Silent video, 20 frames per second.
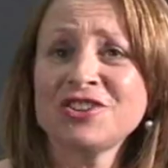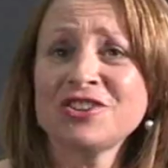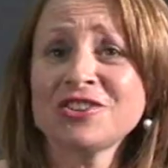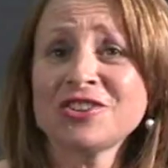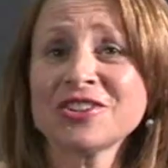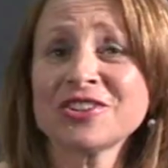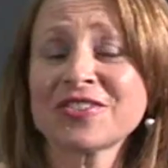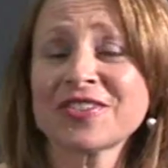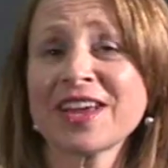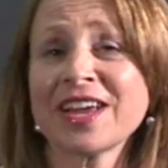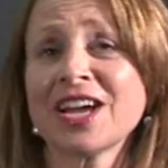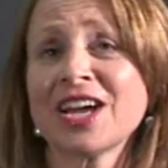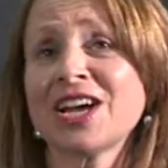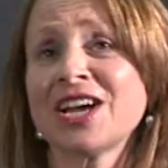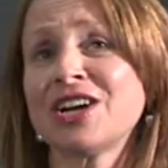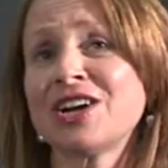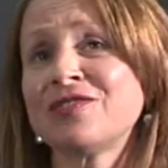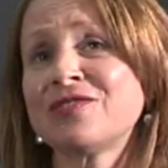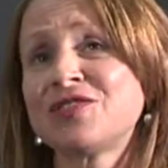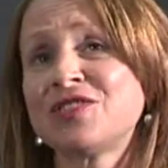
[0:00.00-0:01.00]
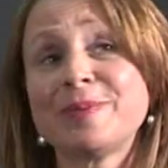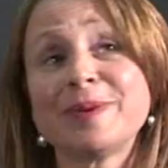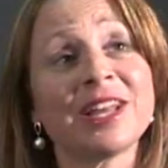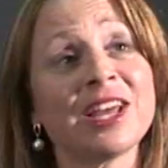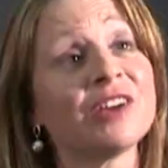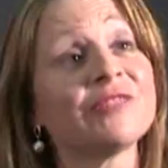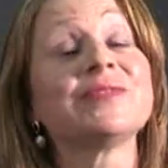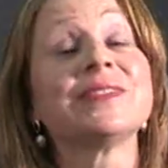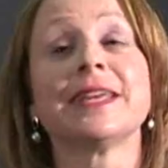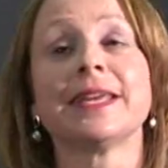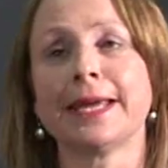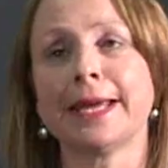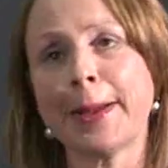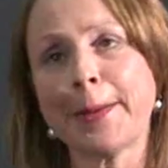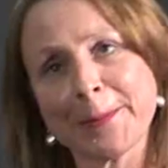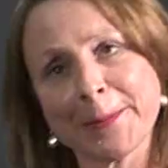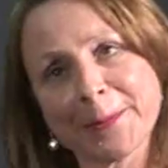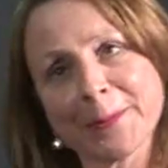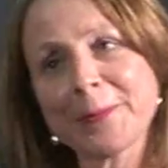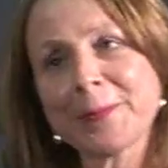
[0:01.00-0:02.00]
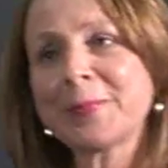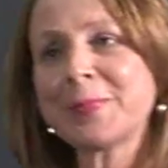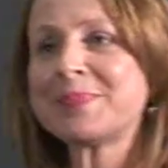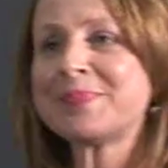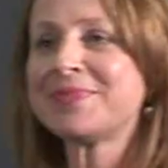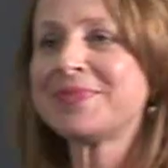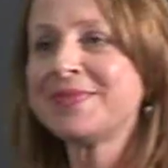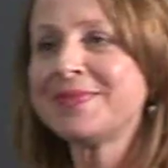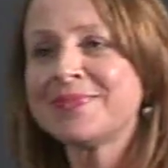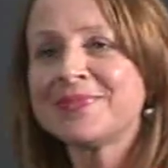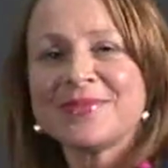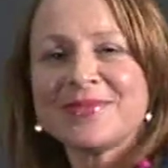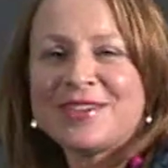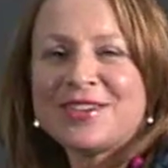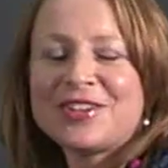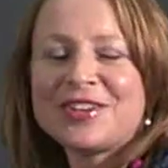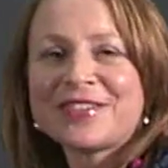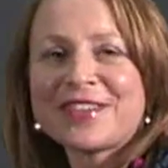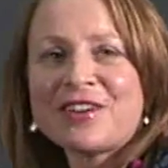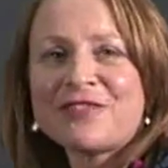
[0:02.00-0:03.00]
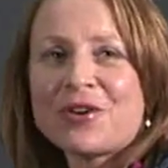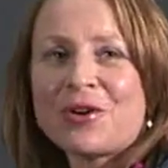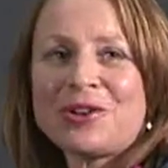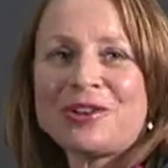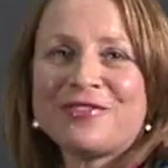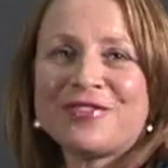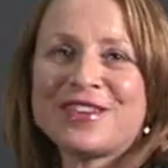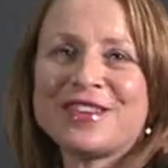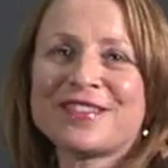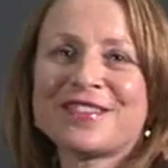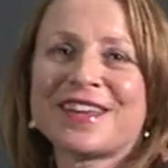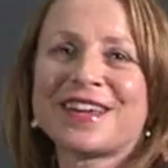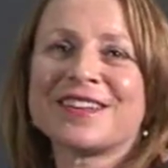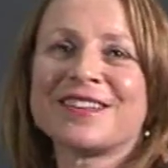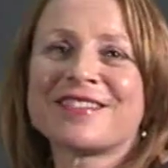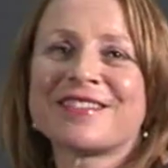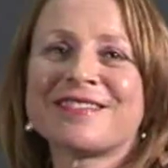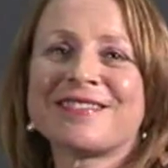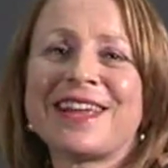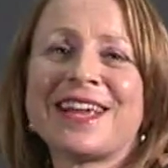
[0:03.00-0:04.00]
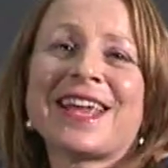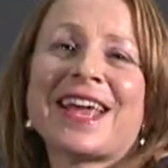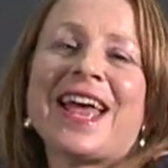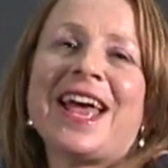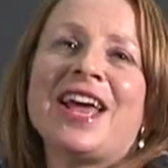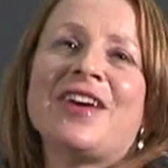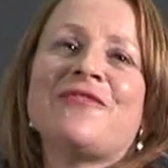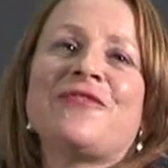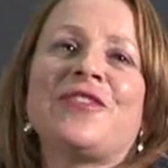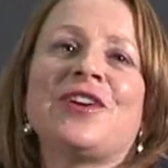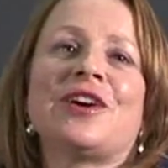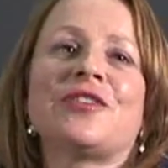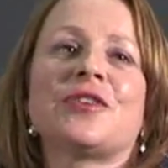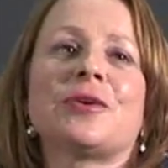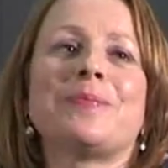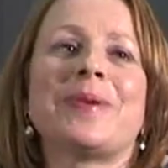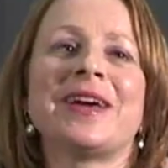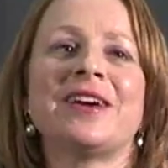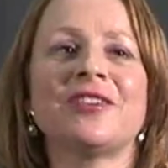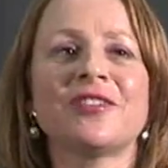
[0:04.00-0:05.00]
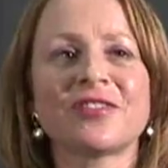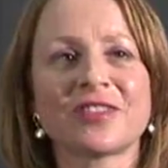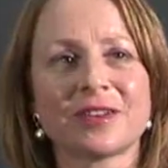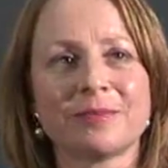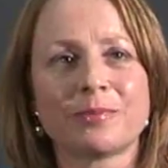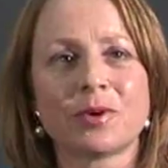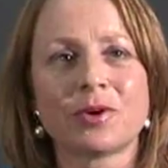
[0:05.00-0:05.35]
Do you deserve to be loved? Yep. You deserve all of these things, like every other person